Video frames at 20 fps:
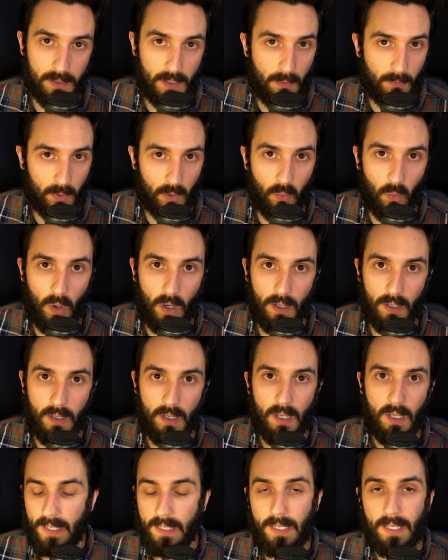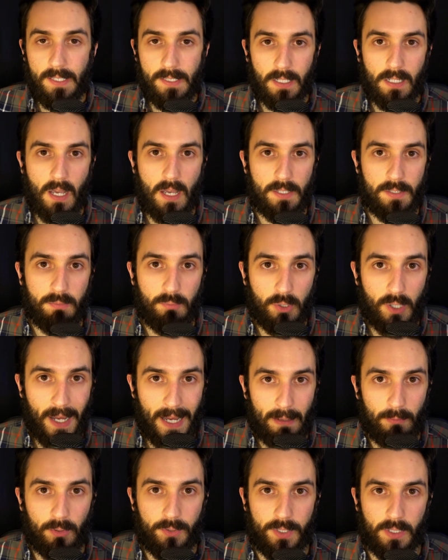Number 1, is a customer
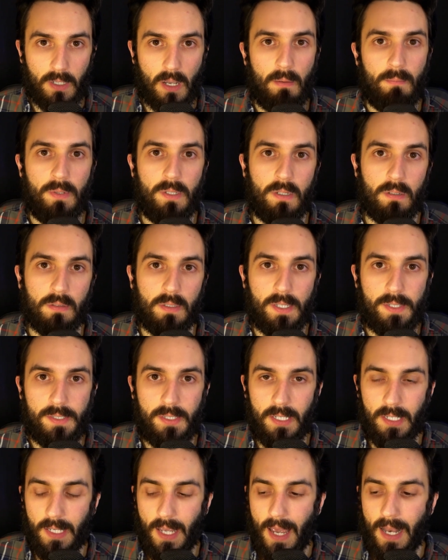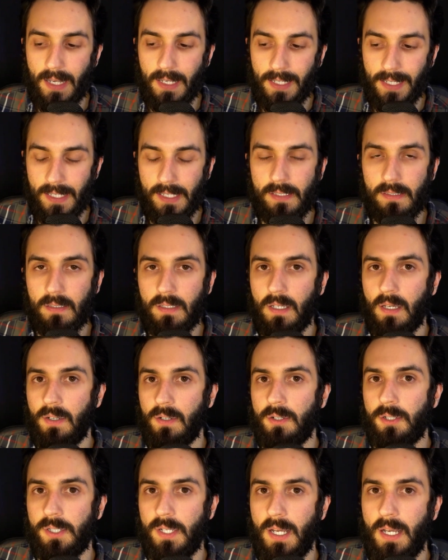able to come to your listing and easily
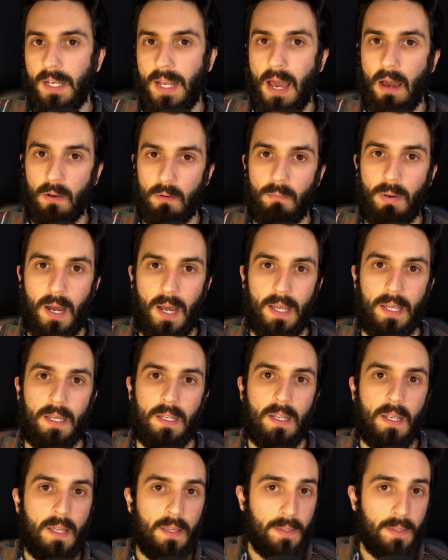understand how to buy it?